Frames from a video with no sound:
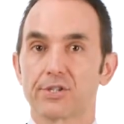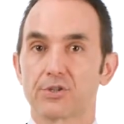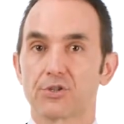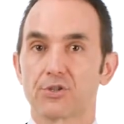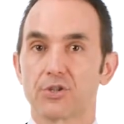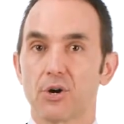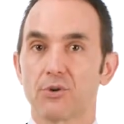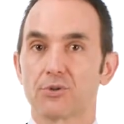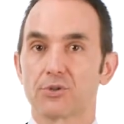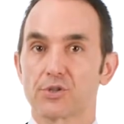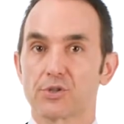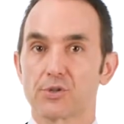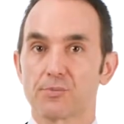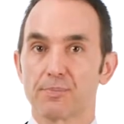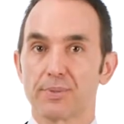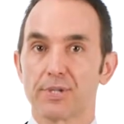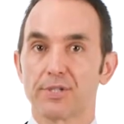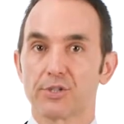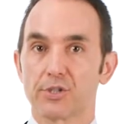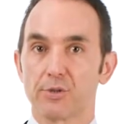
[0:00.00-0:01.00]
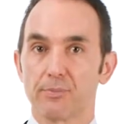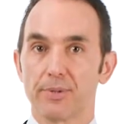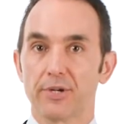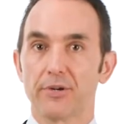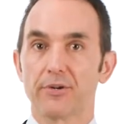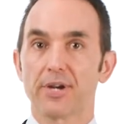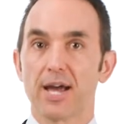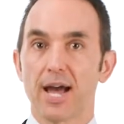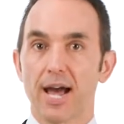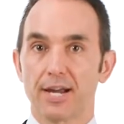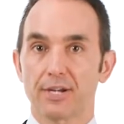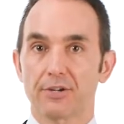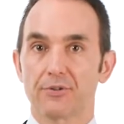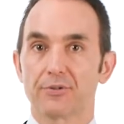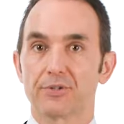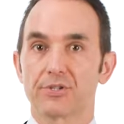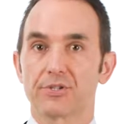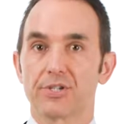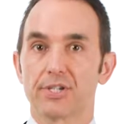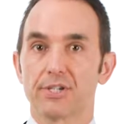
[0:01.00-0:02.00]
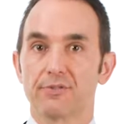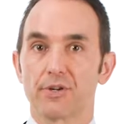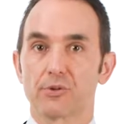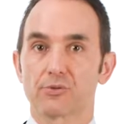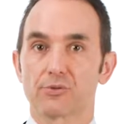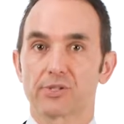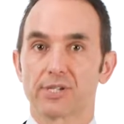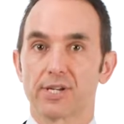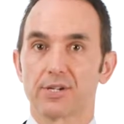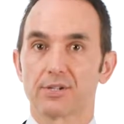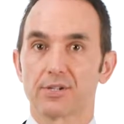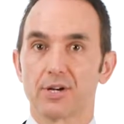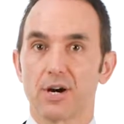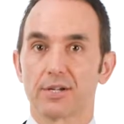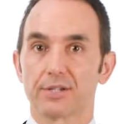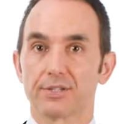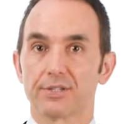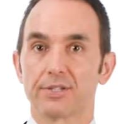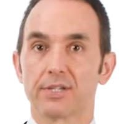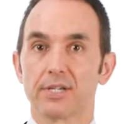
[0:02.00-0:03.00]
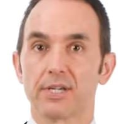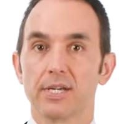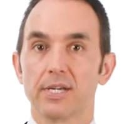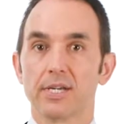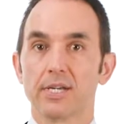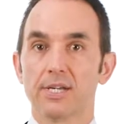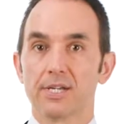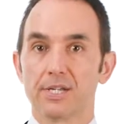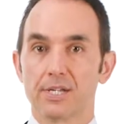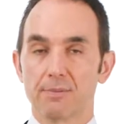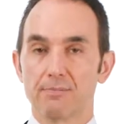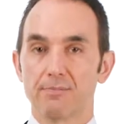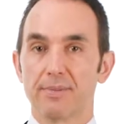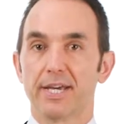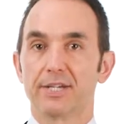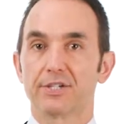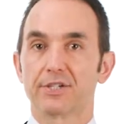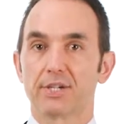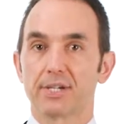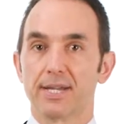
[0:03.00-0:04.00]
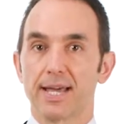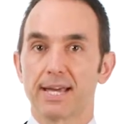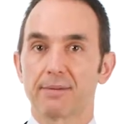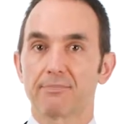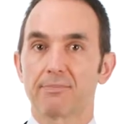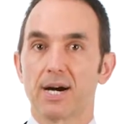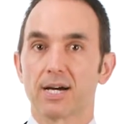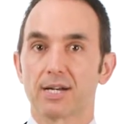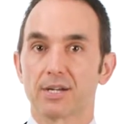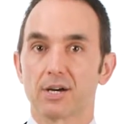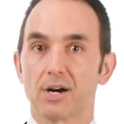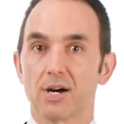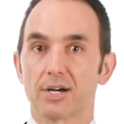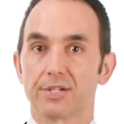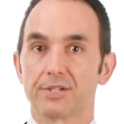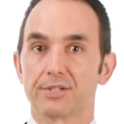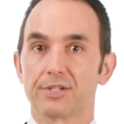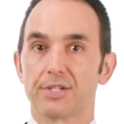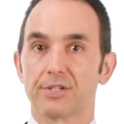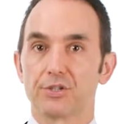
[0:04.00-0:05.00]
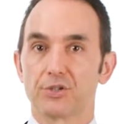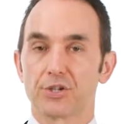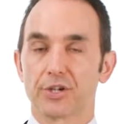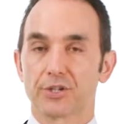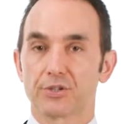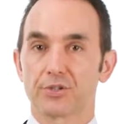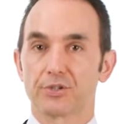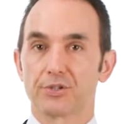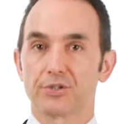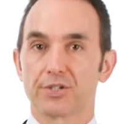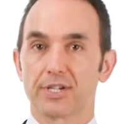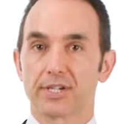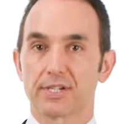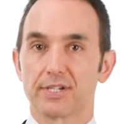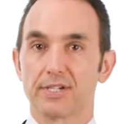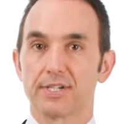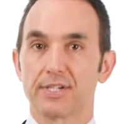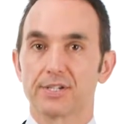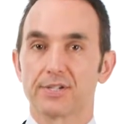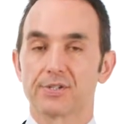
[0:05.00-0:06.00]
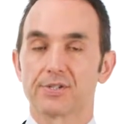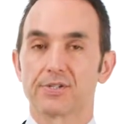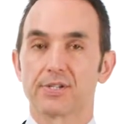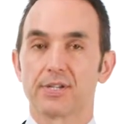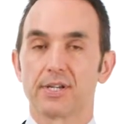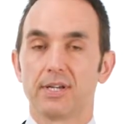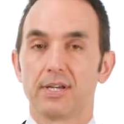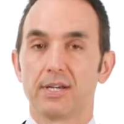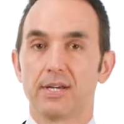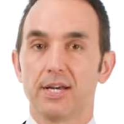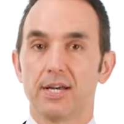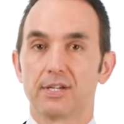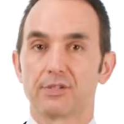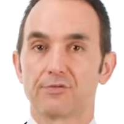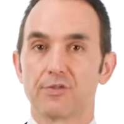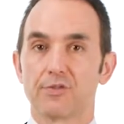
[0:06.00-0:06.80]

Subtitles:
has shown a superior accuracy of ultrasound-guided compared to landmark-guided injection techniques, as